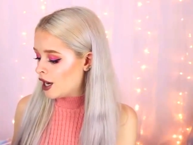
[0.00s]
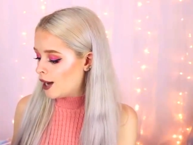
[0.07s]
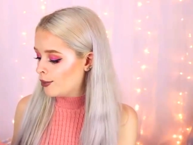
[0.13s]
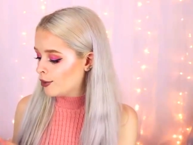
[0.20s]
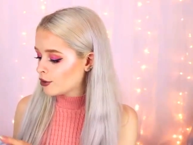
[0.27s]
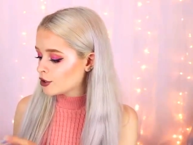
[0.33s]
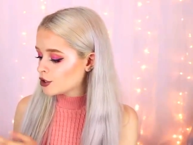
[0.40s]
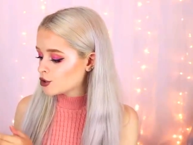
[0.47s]
I'm
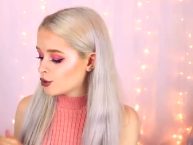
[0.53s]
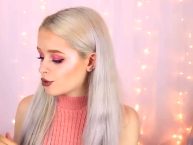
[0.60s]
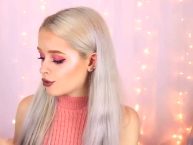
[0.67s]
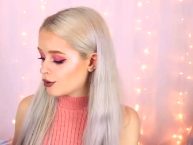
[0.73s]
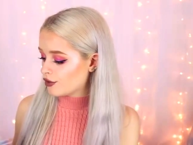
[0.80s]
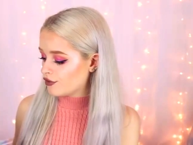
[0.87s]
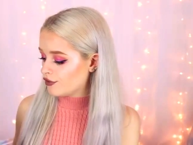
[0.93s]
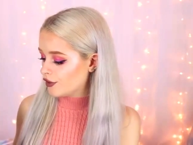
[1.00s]
not going to talk
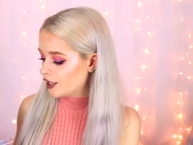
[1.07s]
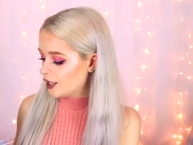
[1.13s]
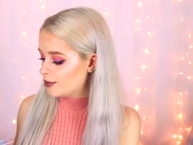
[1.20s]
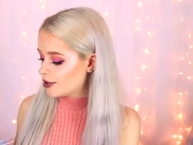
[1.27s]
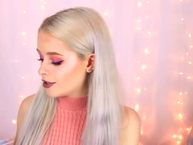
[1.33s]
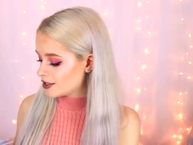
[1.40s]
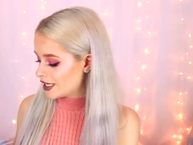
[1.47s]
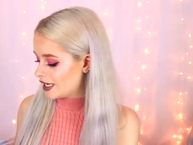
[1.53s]
through it fully
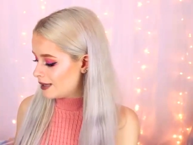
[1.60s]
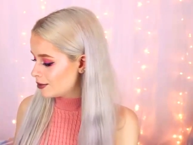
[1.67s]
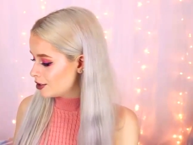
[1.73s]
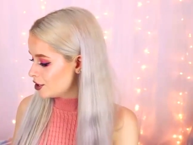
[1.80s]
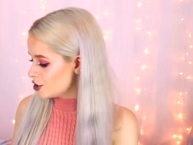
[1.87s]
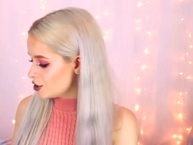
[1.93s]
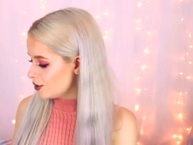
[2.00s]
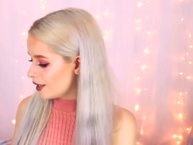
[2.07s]
because I am
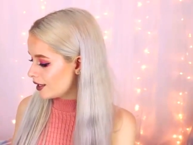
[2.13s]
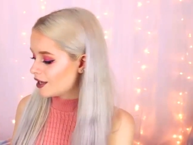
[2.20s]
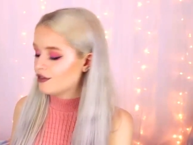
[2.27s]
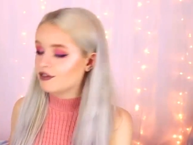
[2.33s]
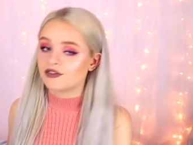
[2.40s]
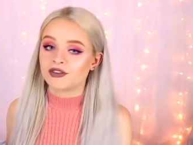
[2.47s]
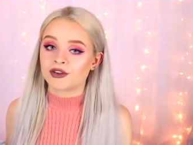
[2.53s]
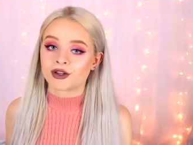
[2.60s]
going to do like a
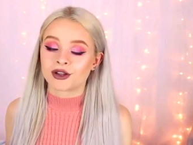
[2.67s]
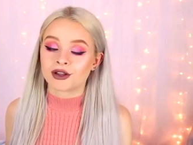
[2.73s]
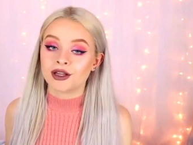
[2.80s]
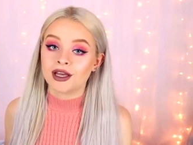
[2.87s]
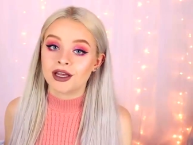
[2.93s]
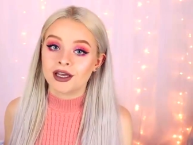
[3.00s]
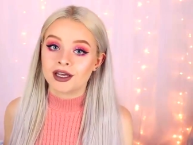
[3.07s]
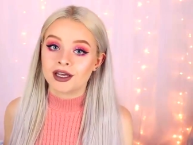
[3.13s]
full